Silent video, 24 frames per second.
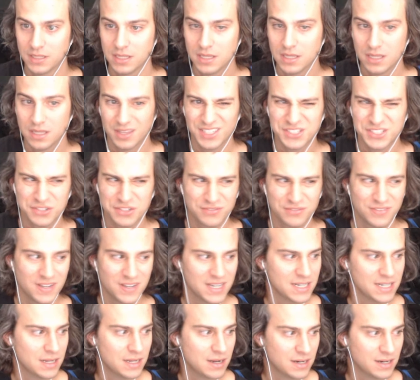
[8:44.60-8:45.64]
these are
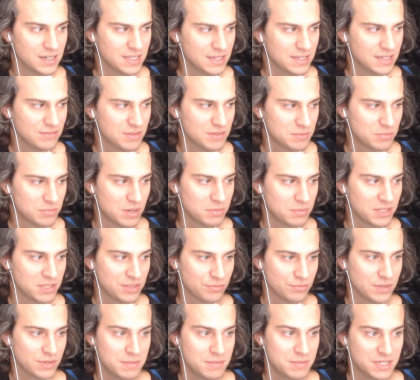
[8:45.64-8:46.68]
fine. I'm going to give them probably
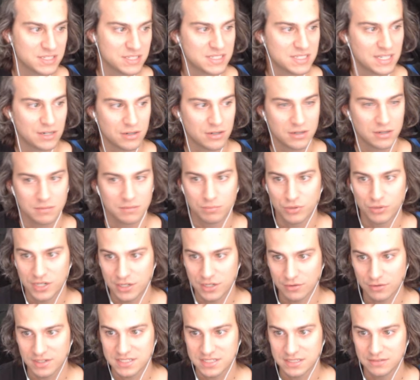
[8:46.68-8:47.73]
3 because they are pretty
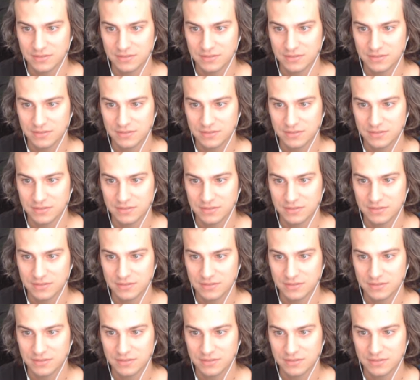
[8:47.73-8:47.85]
aggressive,